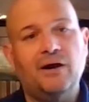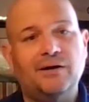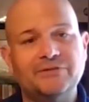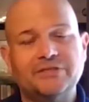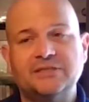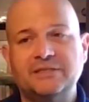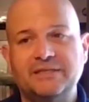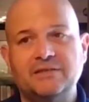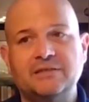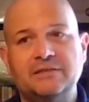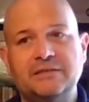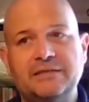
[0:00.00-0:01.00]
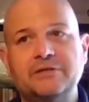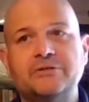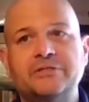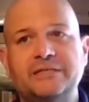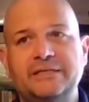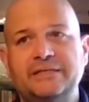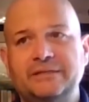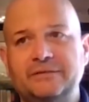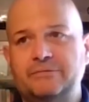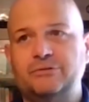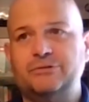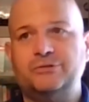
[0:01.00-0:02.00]
Obviously in the interceding
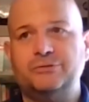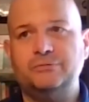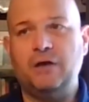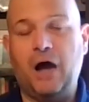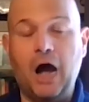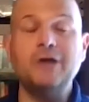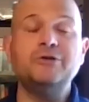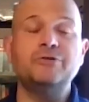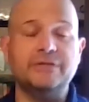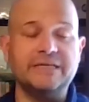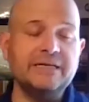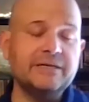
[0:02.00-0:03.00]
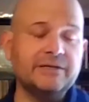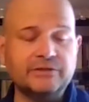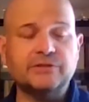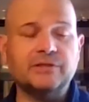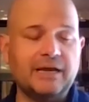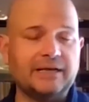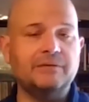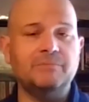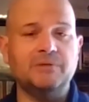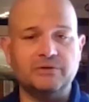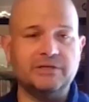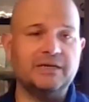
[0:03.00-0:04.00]
hundred years, that
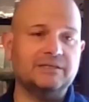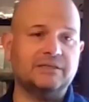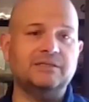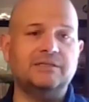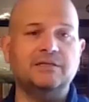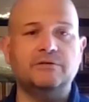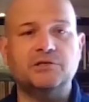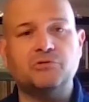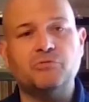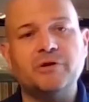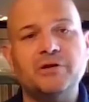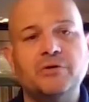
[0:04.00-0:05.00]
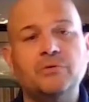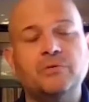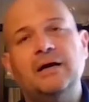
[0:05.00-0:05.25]
community has continued to grow.